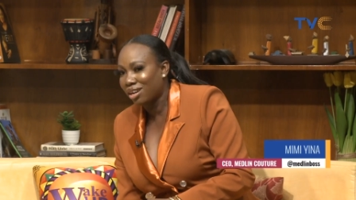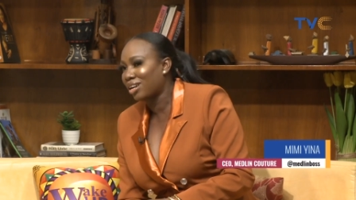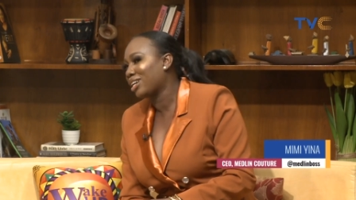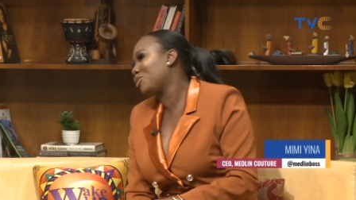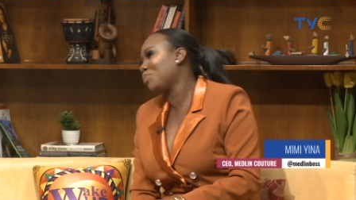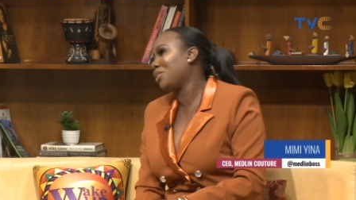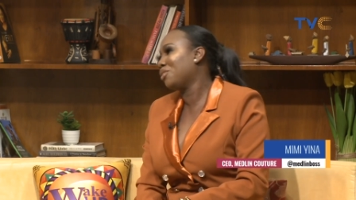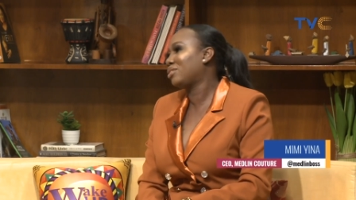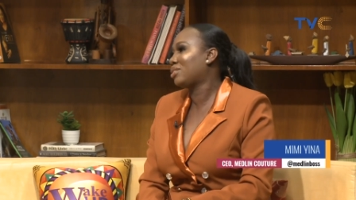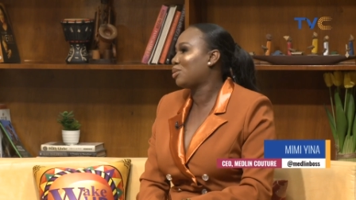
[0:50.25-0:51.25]
catch me
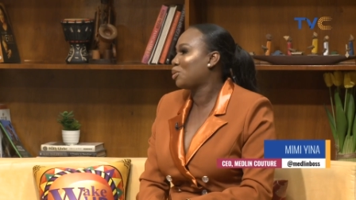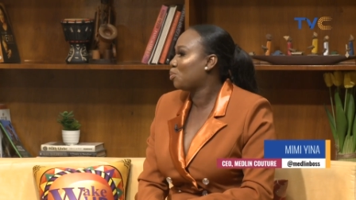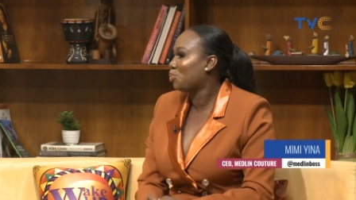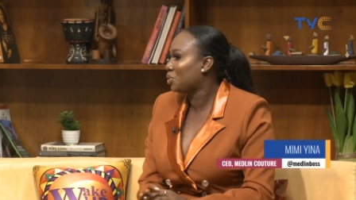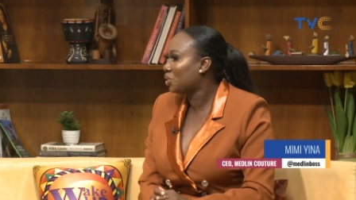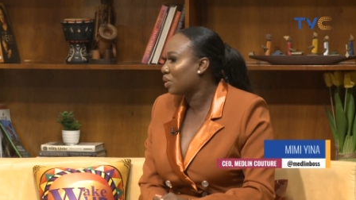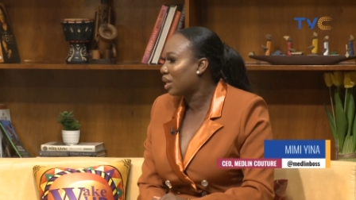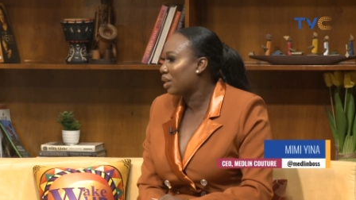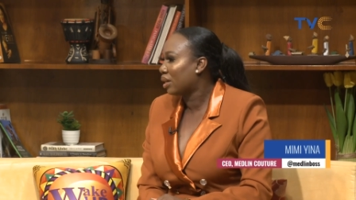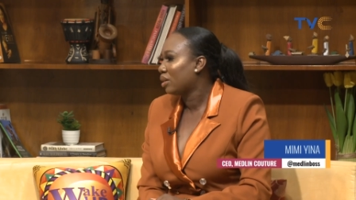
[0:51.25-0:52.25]
not put together.